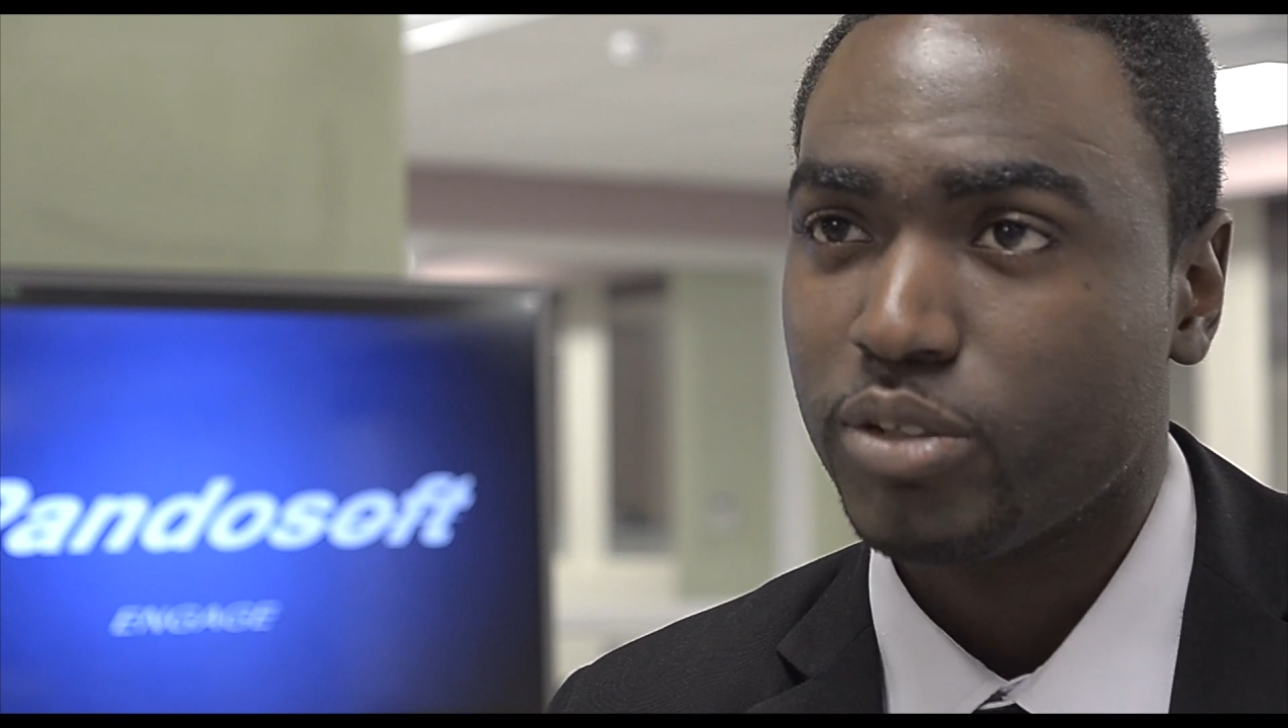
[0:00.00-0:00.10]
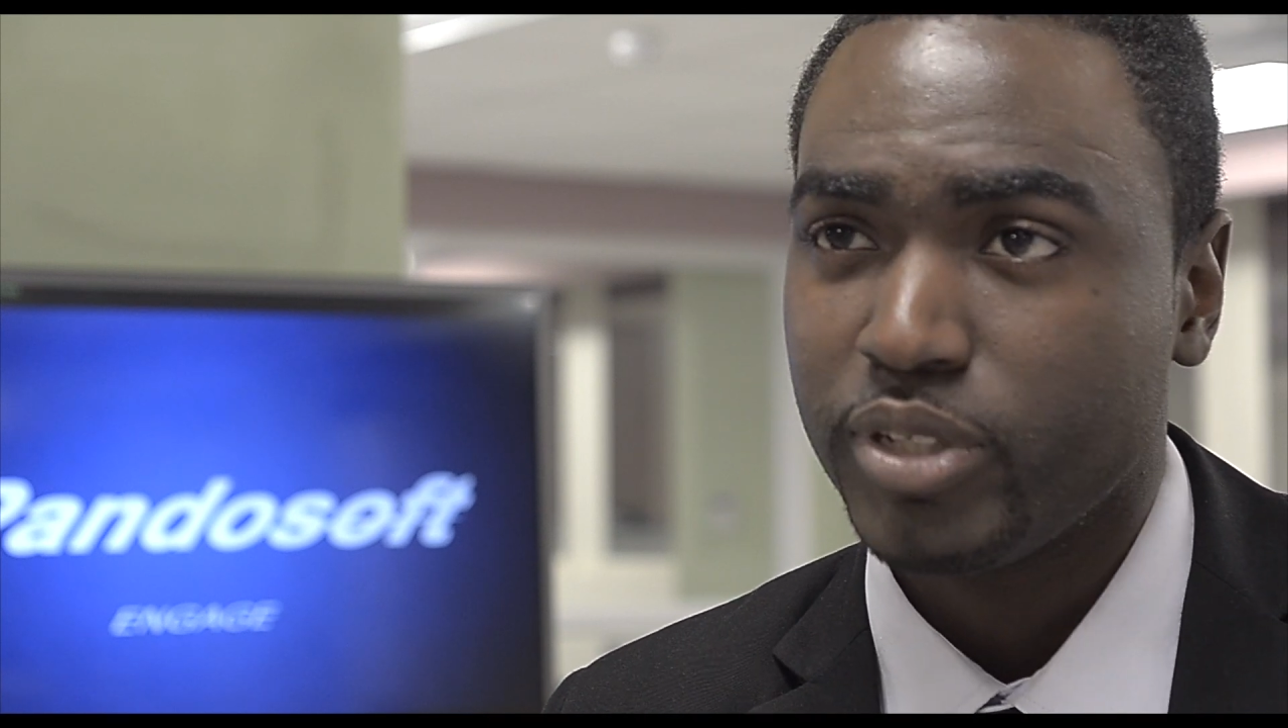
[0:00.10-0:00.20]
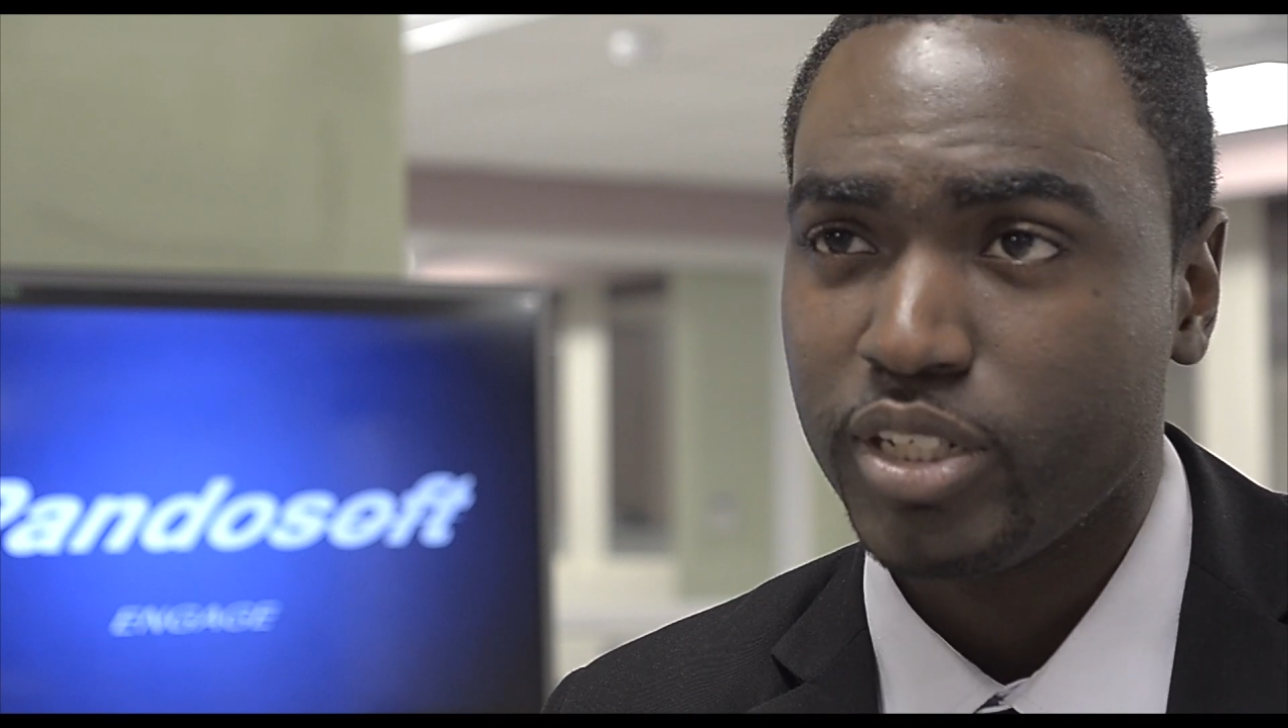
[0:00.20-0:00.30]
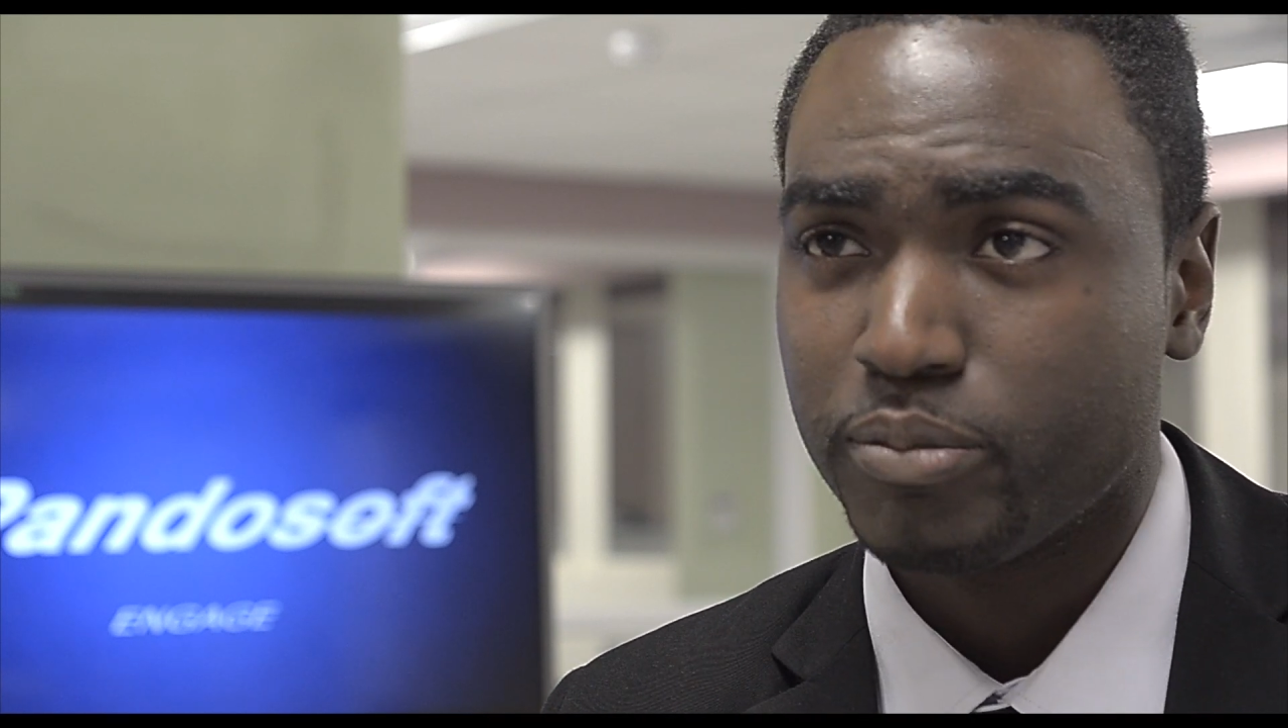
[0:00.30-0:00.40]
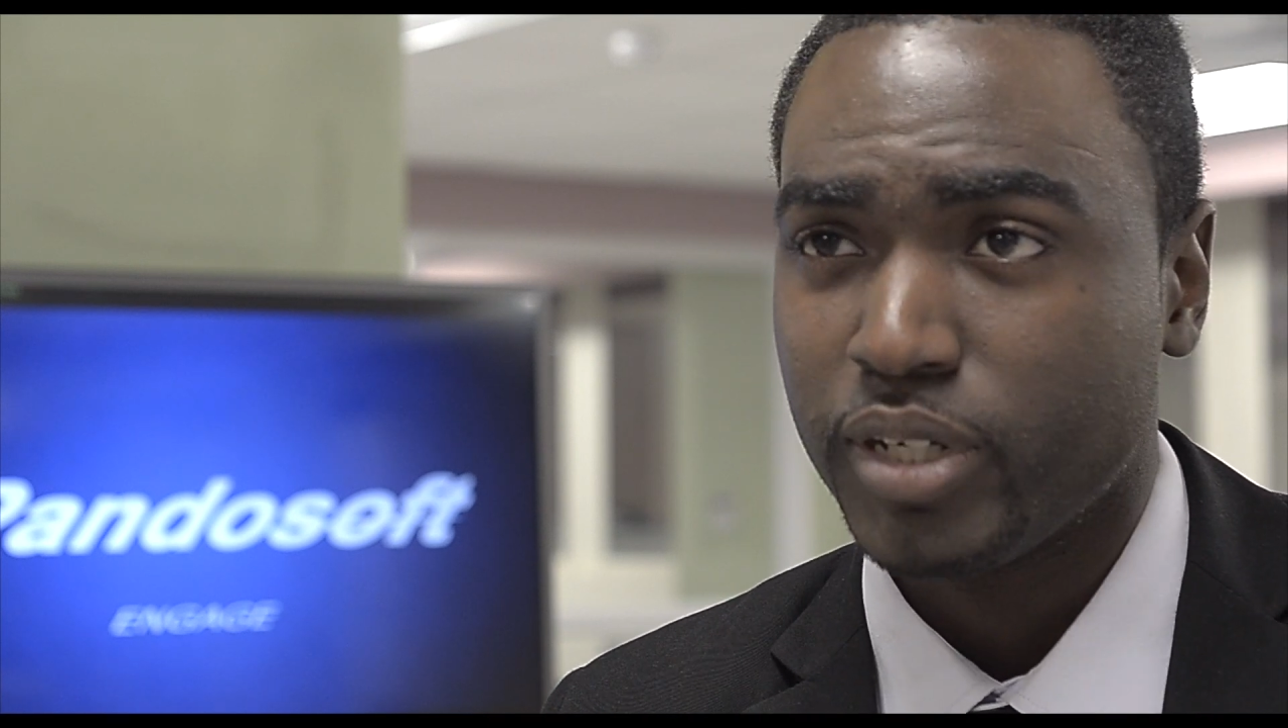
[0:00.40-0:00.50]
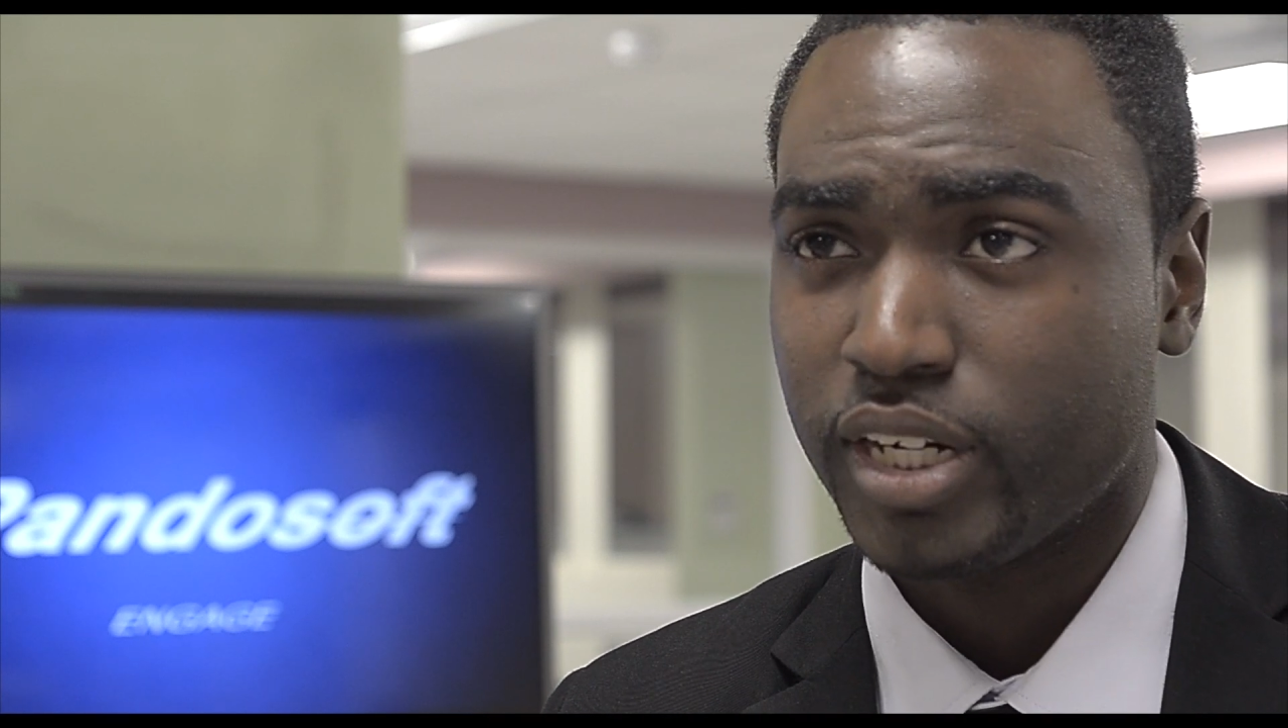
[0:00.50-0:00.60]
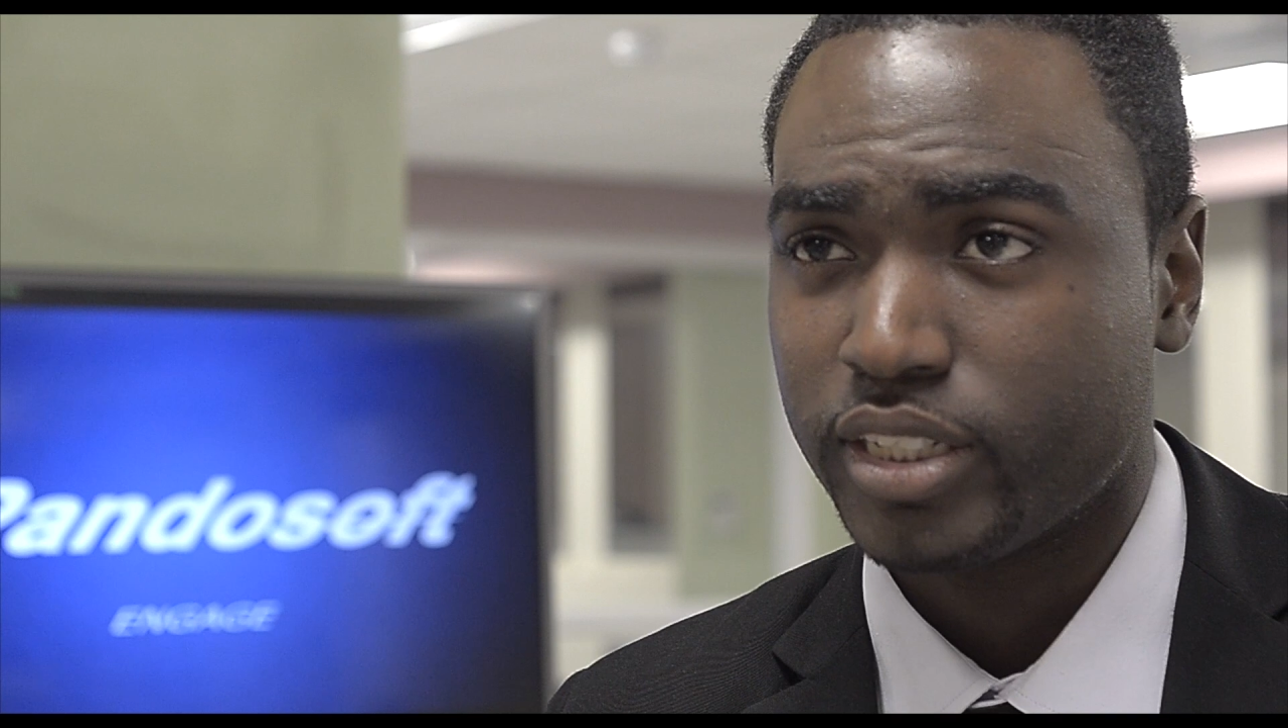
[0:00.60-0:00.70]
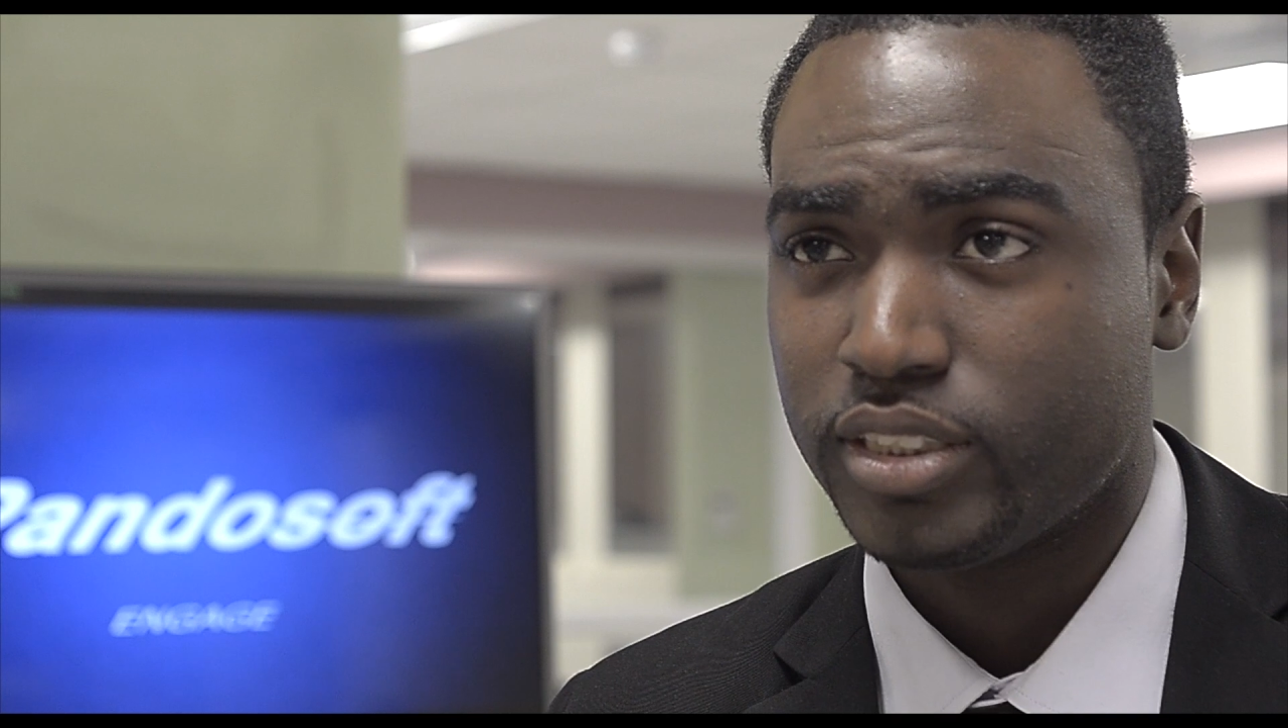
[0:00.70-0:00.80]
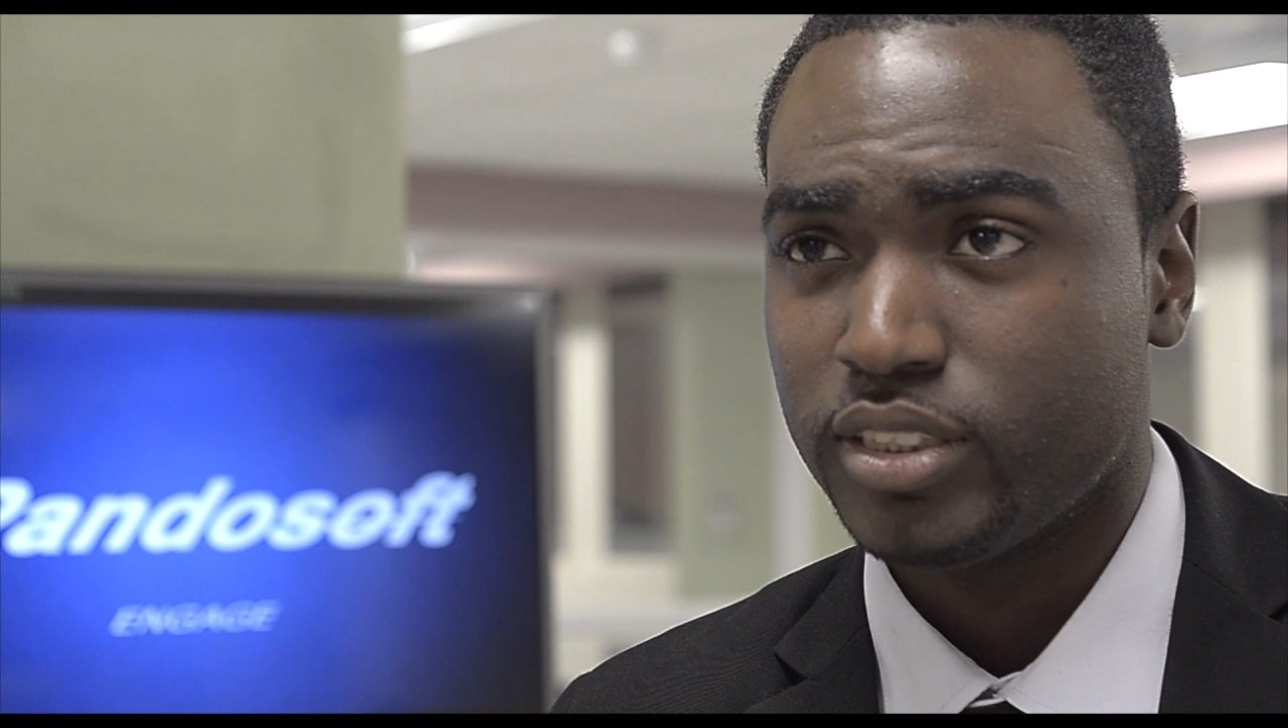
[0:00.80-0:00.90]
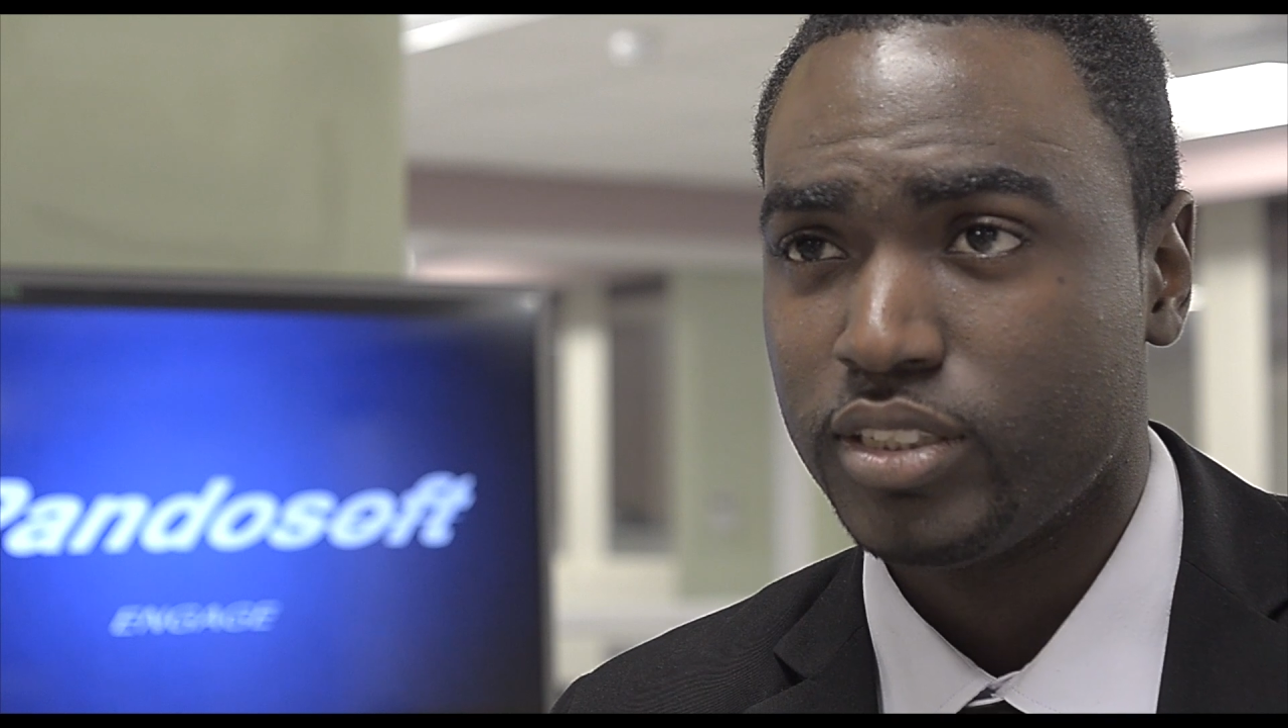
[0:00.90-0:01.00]
media
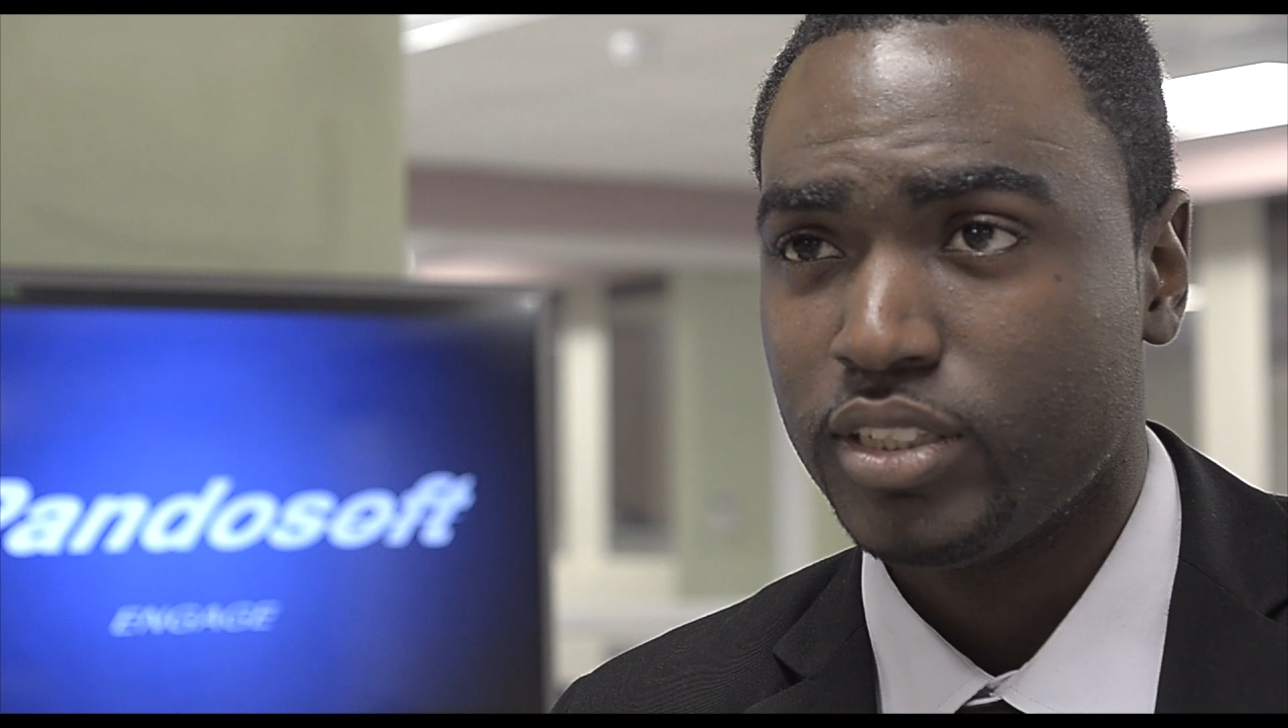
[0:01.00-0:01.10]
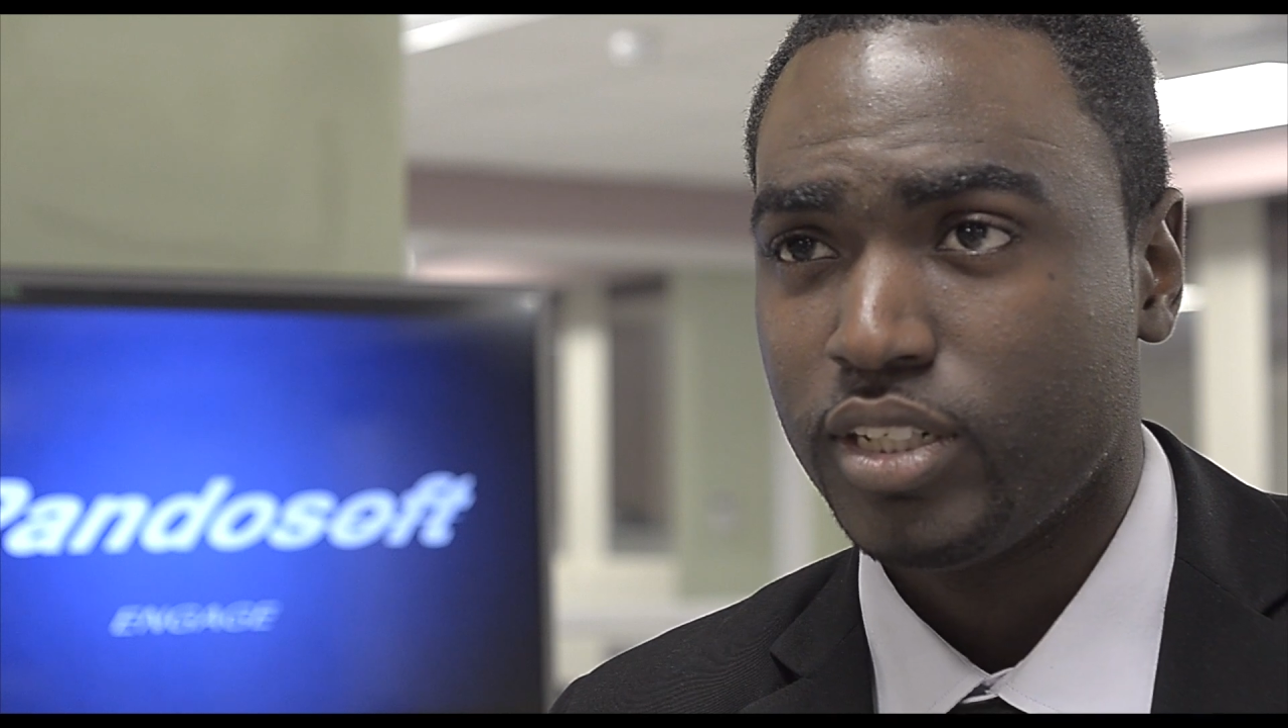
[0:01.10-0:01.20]
marketing,